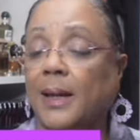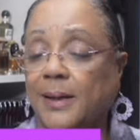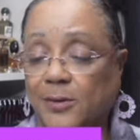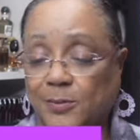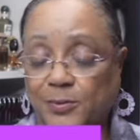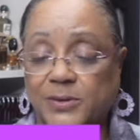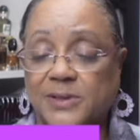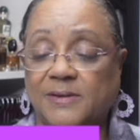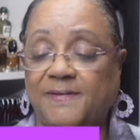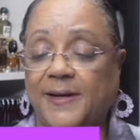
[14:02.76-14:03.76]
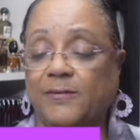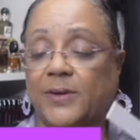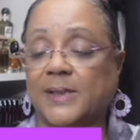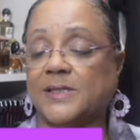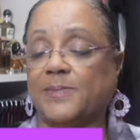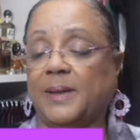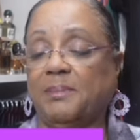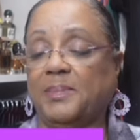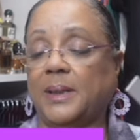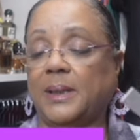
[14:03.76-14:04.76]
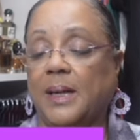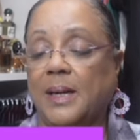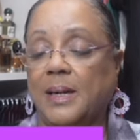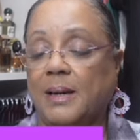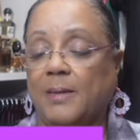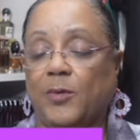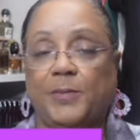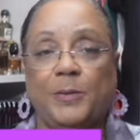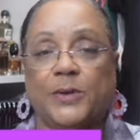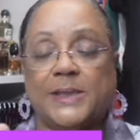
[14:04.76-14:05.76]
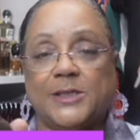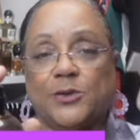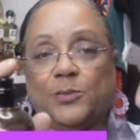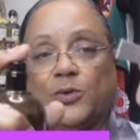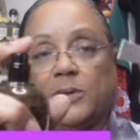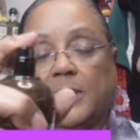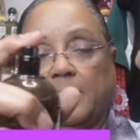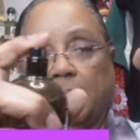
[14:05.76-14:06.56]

Another personal favorite. This might be what people consider more